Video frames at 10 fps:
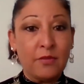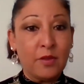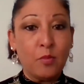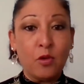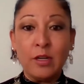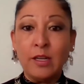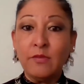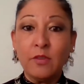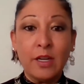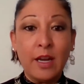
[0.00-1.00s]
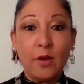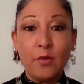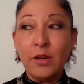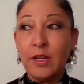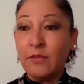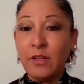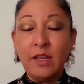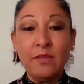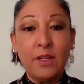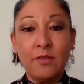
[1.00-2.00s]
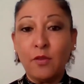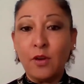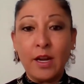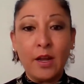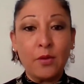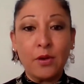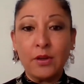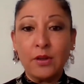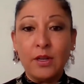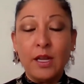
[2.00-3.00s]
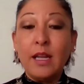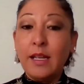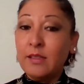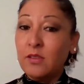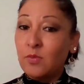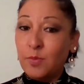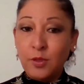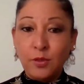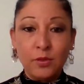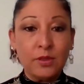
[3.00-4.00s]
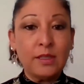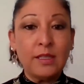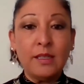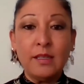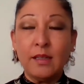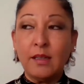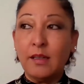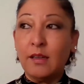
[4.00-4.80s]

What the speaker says: every morning for an hour and every evening for an hour. It's purely